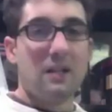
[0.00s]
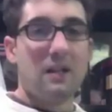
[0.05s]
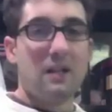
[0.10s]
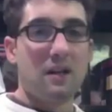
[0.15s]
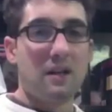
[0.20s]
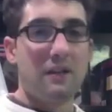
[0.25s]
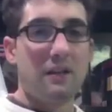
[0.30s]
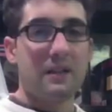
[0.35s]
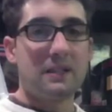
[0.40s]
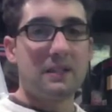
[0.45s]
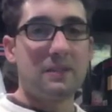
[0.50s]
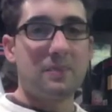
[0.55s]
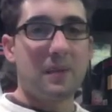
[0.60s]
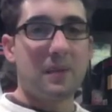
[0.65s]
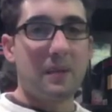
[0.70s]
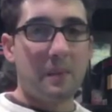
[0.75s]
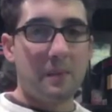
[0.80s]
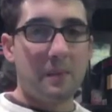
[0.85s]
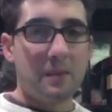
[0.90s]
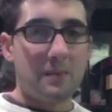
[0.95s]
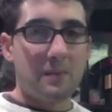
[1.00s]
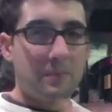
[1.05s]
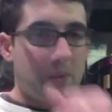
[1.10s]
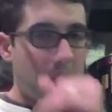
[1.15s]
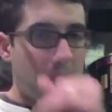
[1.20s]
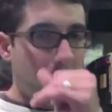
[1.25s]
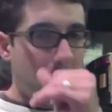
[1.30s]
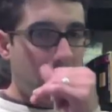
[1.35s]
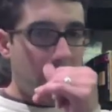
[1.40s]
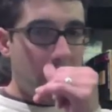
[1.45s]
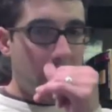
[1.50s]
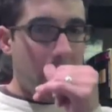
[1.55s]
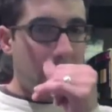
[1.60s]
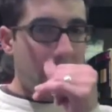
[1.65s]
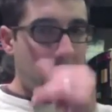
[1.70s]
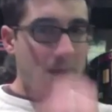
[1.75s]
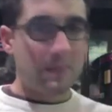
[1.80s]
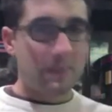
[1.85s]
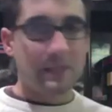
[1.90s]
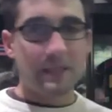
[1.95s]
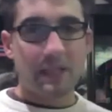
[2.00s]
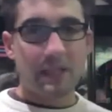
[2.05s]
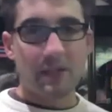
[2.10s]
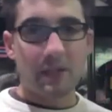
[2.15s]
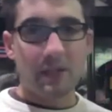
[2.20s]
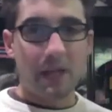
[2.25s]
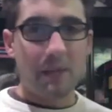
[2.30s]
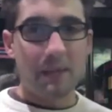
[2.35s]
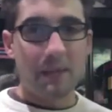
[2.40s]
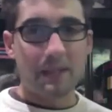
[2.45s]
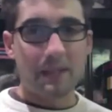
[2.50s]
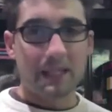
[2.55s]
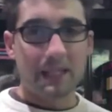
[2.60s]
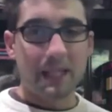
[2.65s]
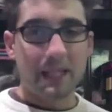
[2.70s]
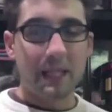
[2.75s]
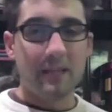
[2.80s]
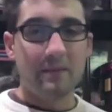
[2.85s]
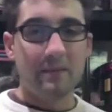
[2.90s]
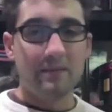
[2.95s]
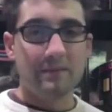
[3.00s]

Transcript: This is probably my most played Super Nintendo game as a kid.